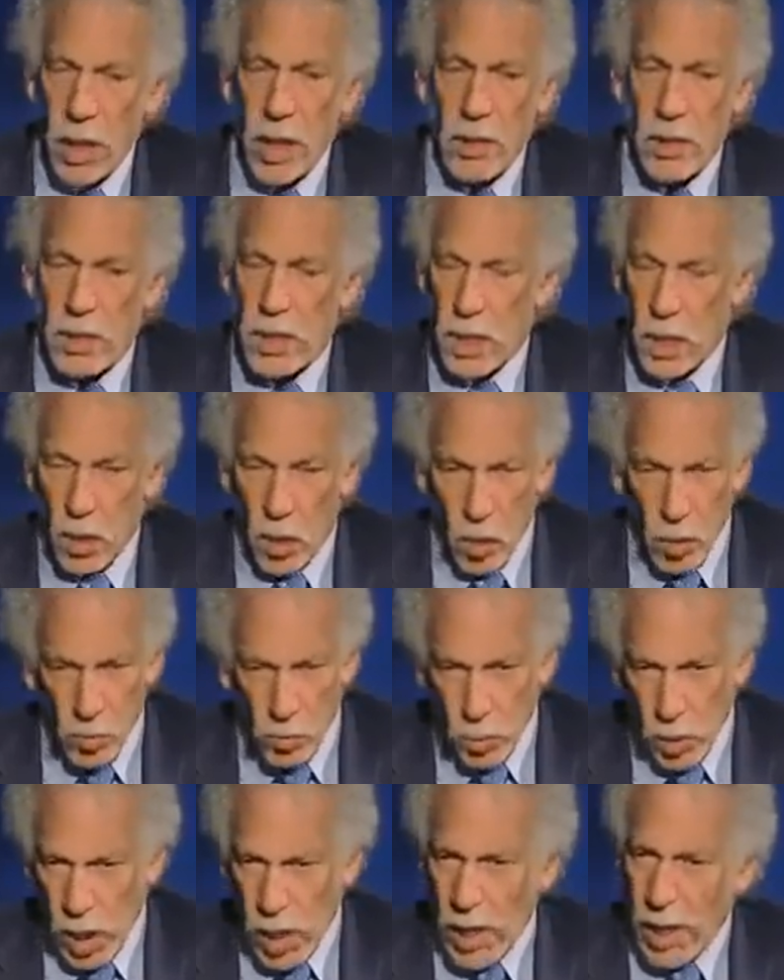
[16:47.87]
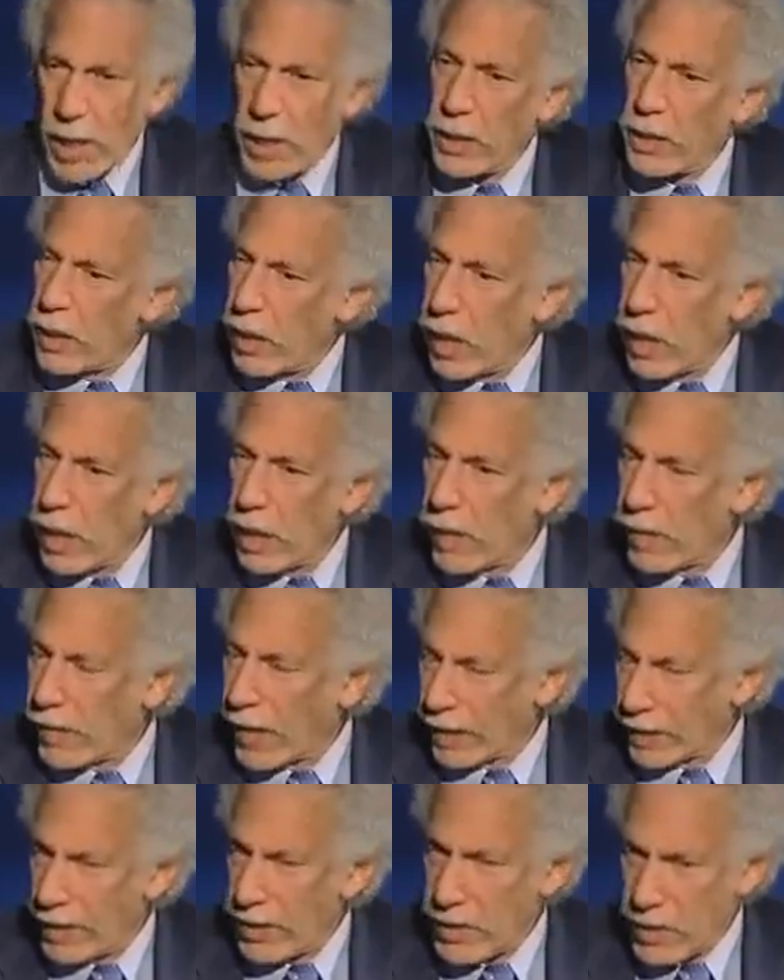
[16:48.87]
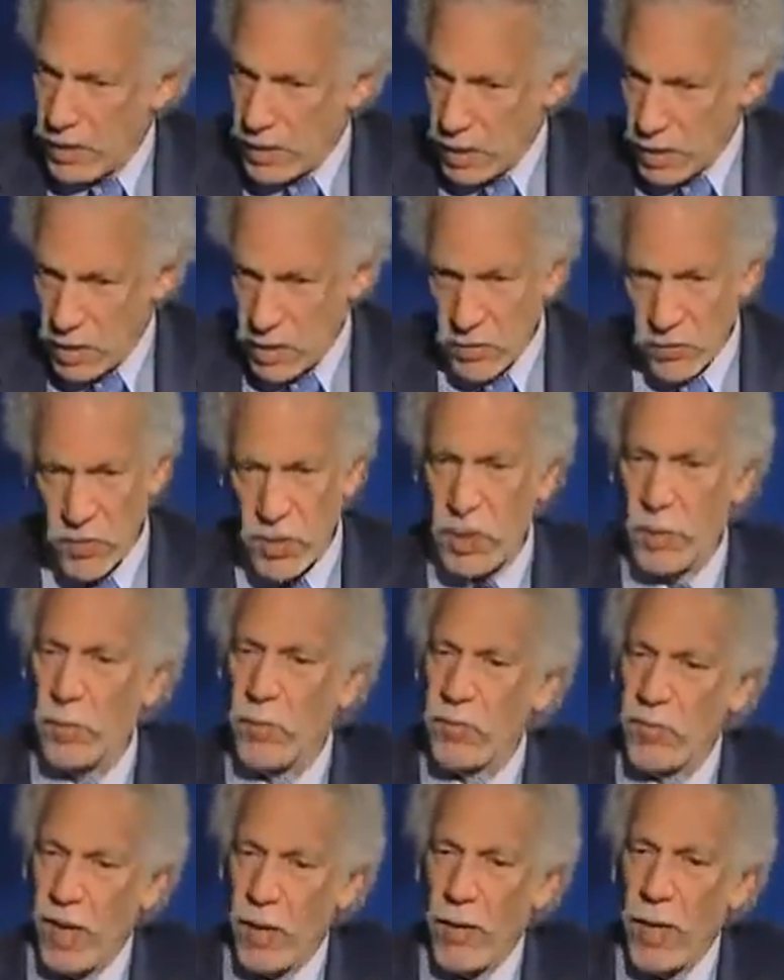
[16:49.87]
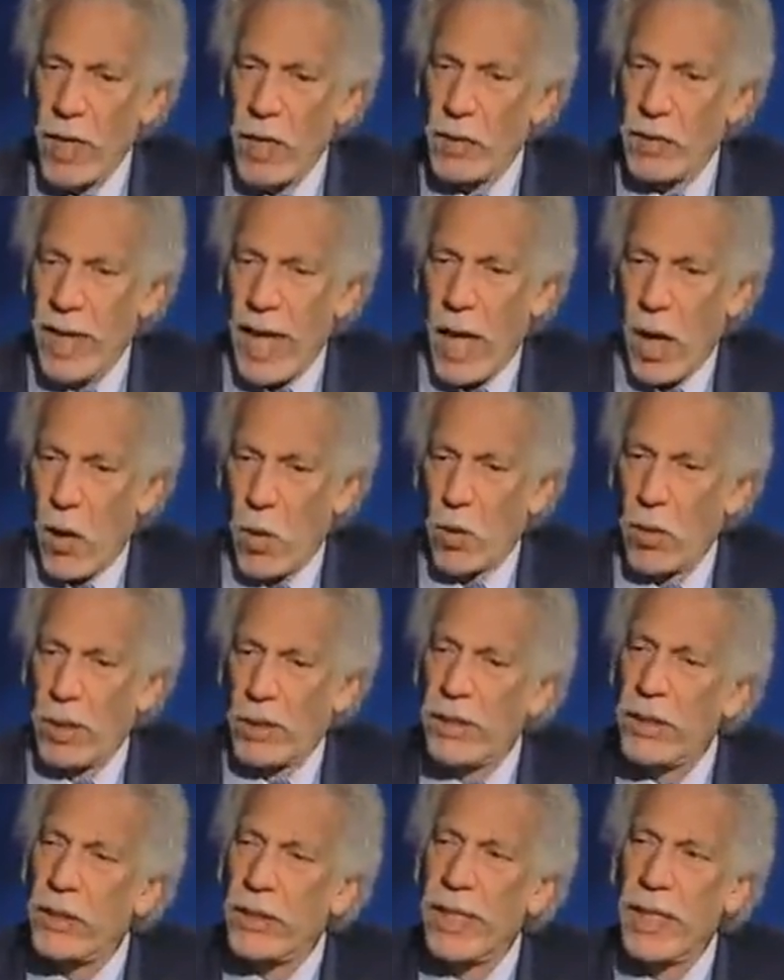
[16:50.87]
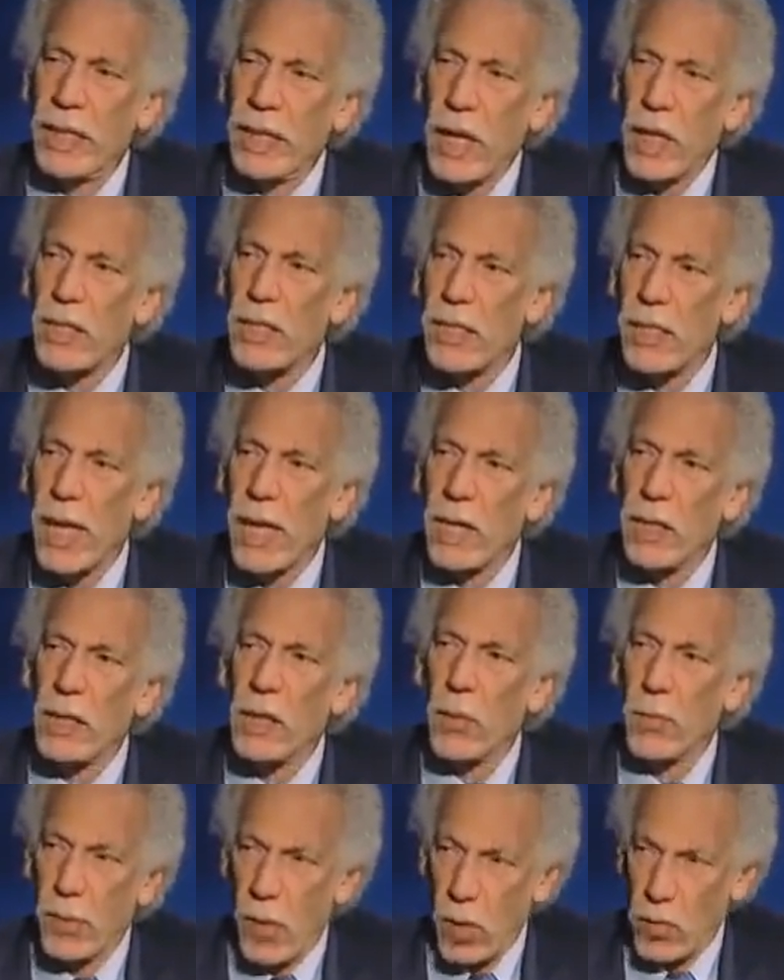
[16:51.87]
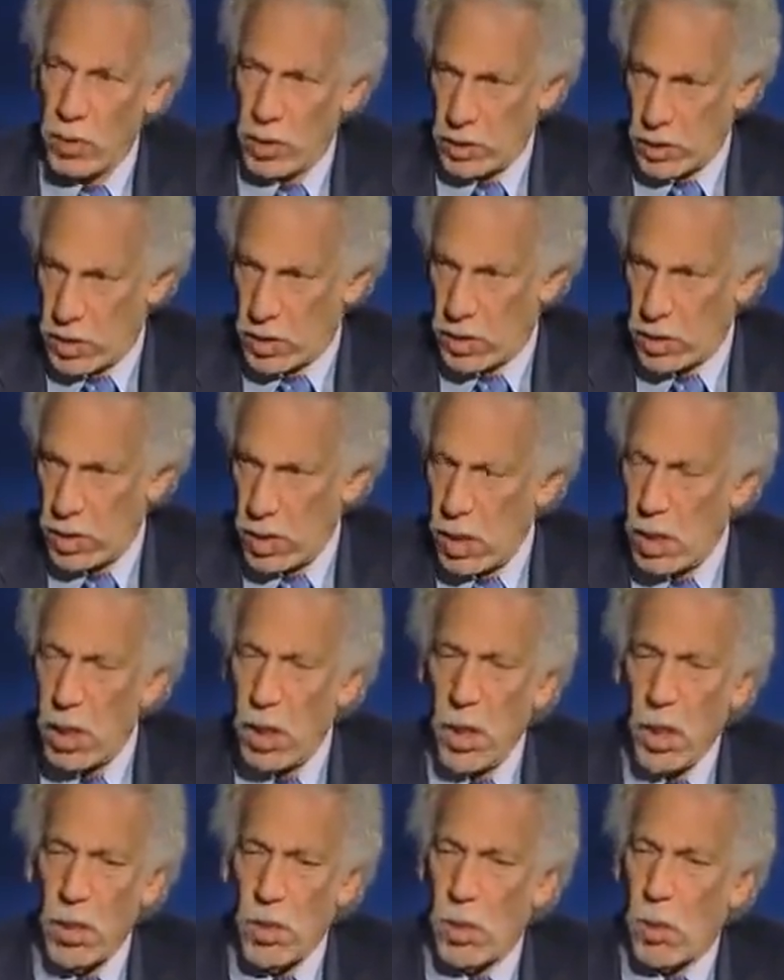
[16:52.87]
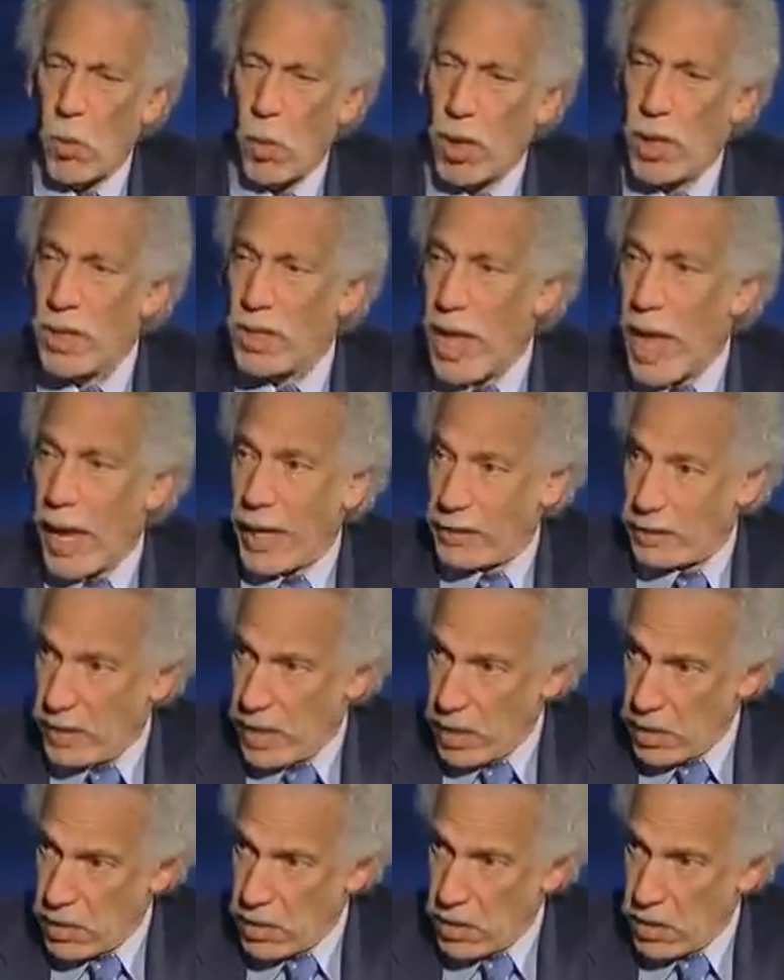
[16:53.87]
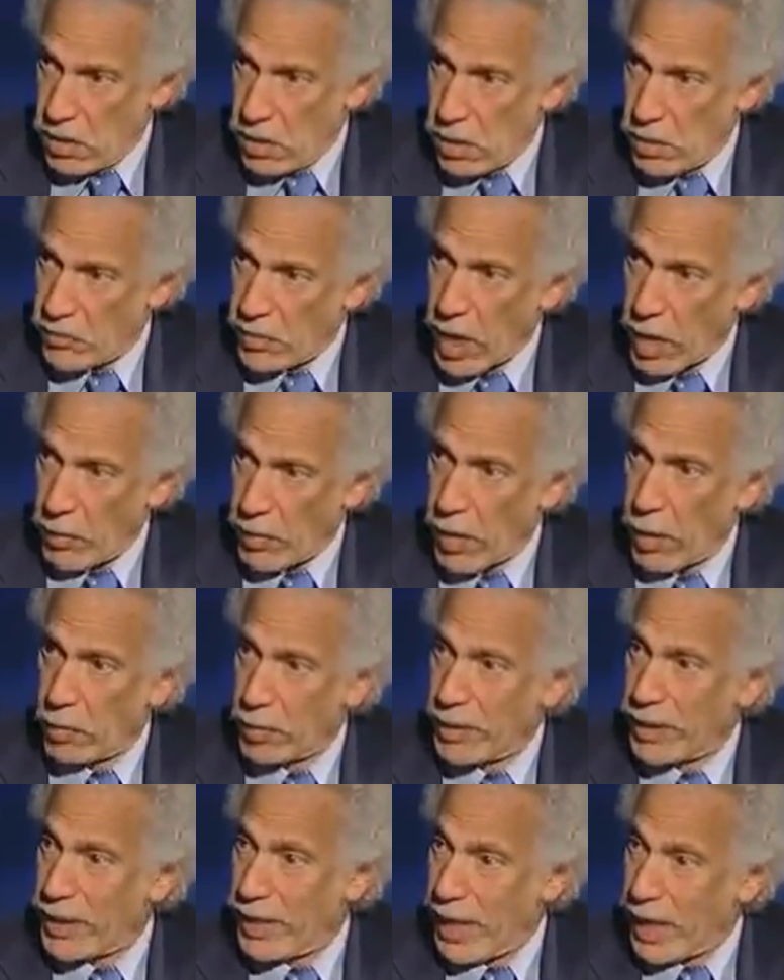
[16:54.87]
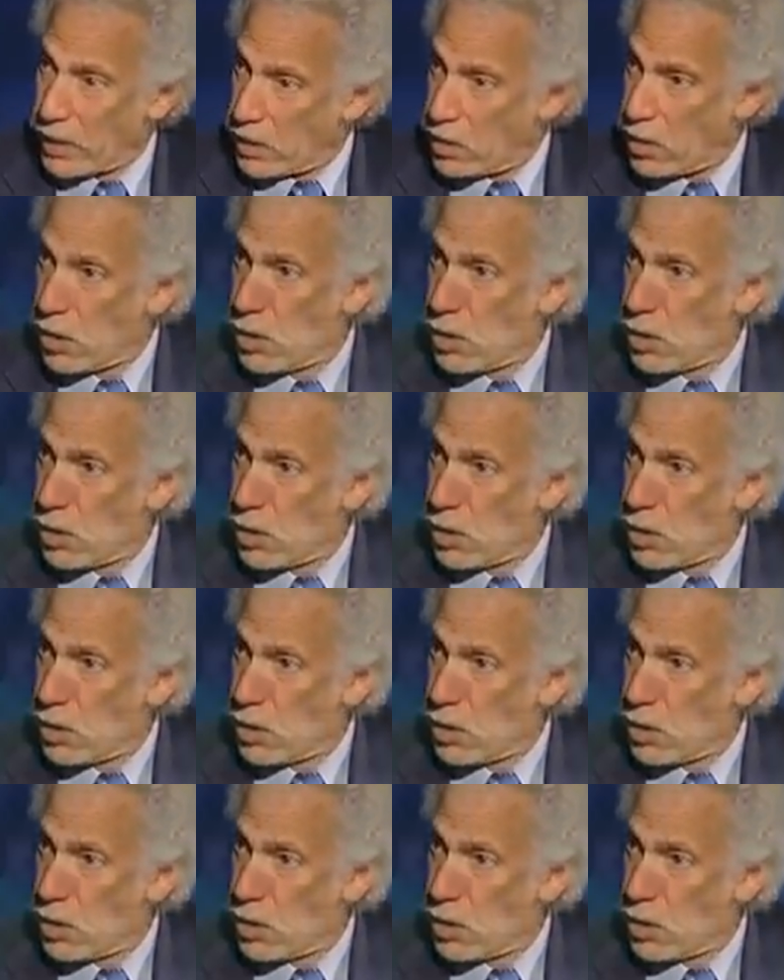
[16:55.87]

It's the old wine that consists of some very now clearly enunciated components. So one is access. You've got to be able to get to